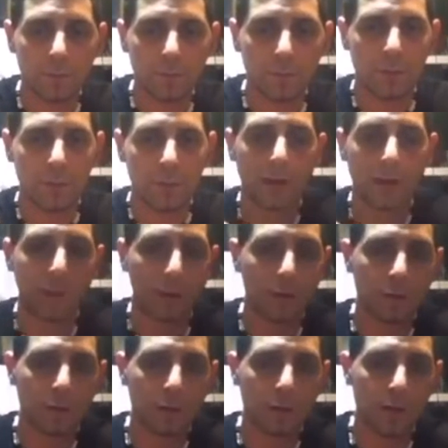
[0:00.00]
your
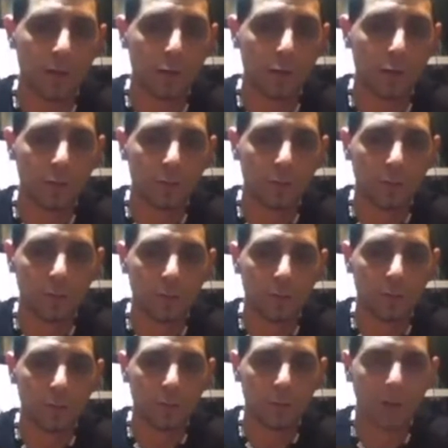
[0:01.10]
atomic structure. Okay, the
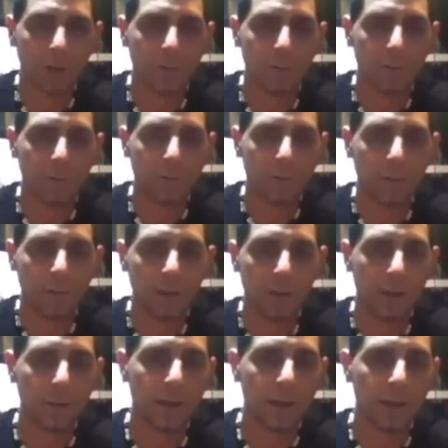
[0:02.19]
circle. Okay,
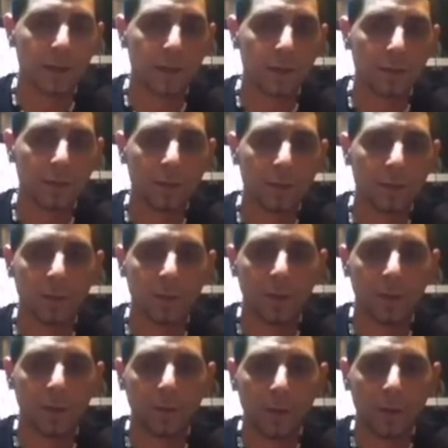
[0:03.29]
that's how big it is,
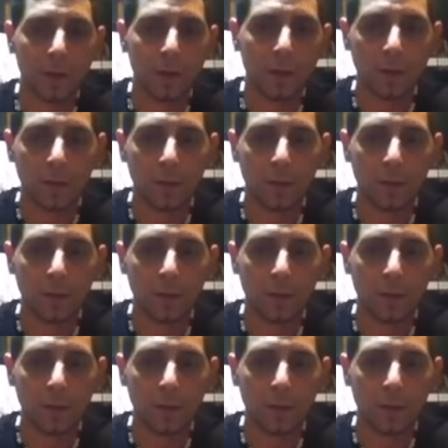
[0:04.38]
right?